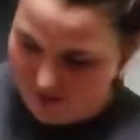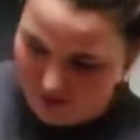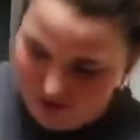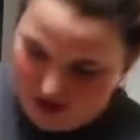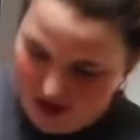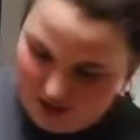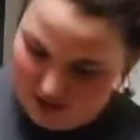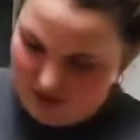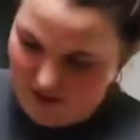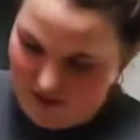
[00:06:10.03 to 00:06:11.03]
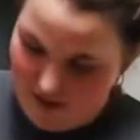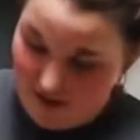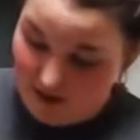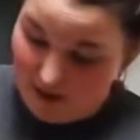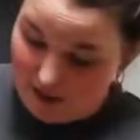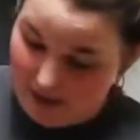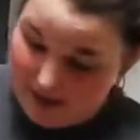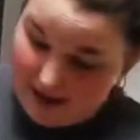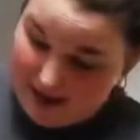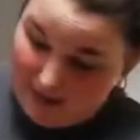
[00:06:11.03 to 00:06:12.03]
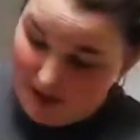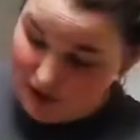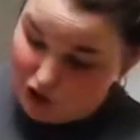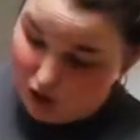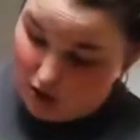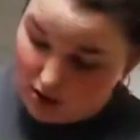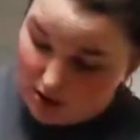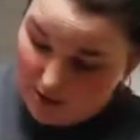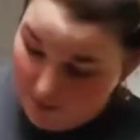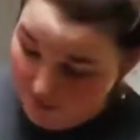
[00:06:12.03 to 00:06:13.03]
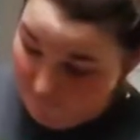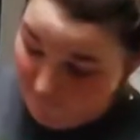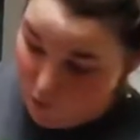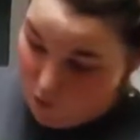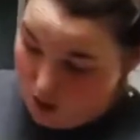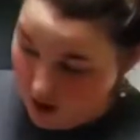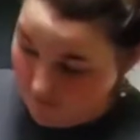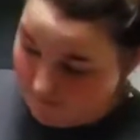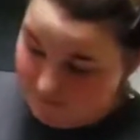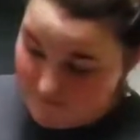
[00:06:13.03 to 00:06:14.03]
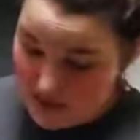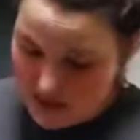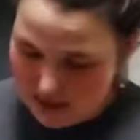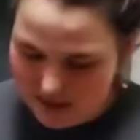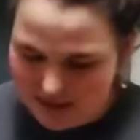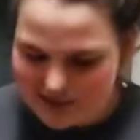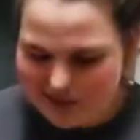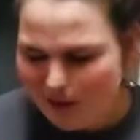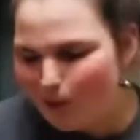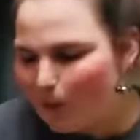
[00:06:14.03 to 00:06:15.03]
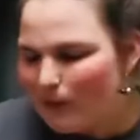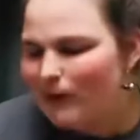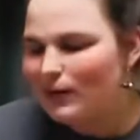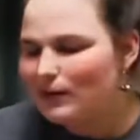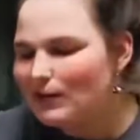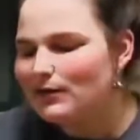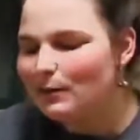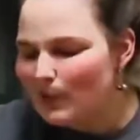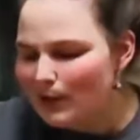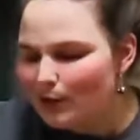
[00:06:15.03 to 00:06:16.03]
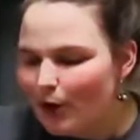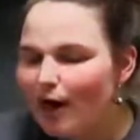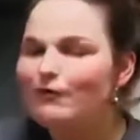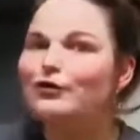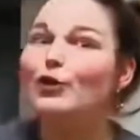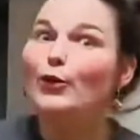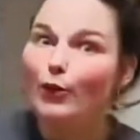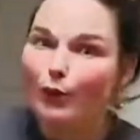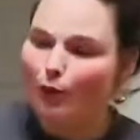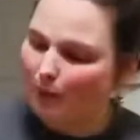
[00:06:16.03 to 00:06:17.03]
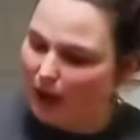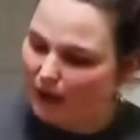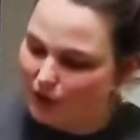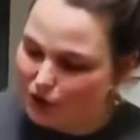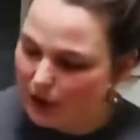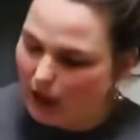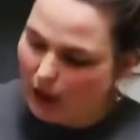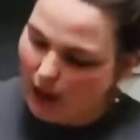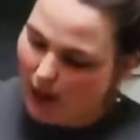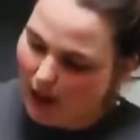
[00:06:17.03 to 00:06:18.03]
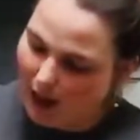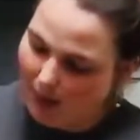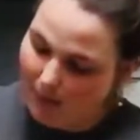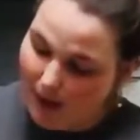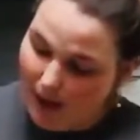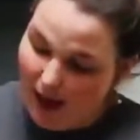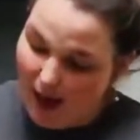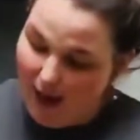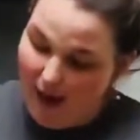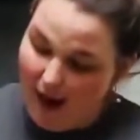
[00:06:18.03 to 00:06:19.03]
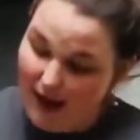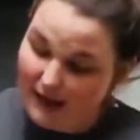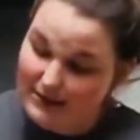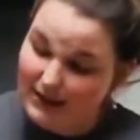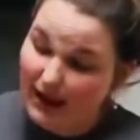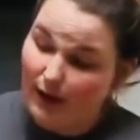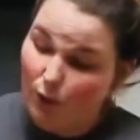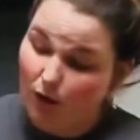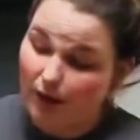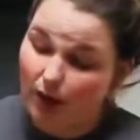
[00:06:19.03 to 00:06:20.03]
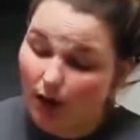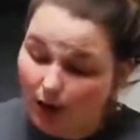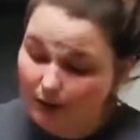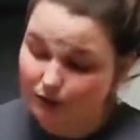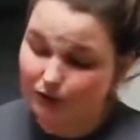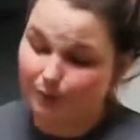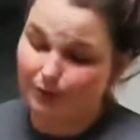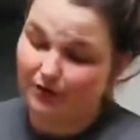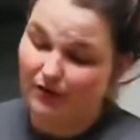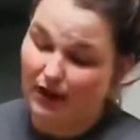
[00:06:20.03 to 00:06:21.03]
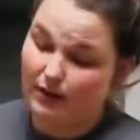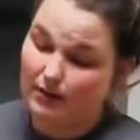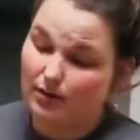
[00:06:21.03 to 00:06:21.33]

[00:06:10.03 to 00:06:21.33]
And like I mentioned before, I don't want to clean the beater off too much, as I 100%